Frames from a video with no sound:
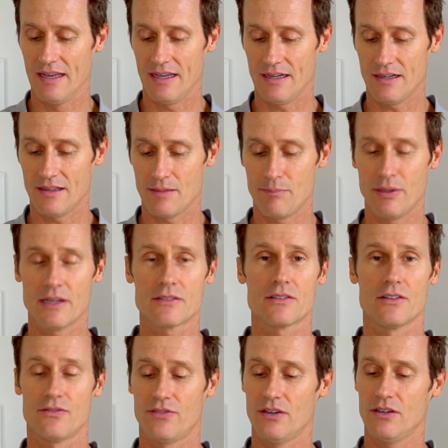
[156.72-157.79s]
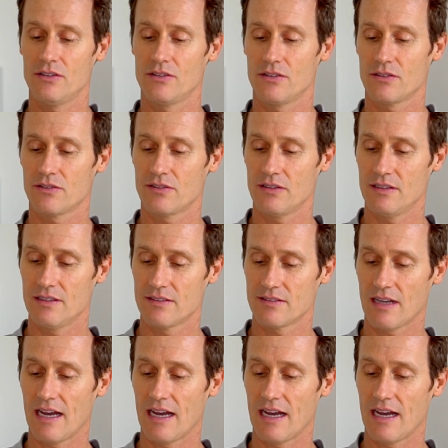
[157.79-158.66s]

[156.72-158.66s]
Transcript: And on the Pixel phones, you'll see this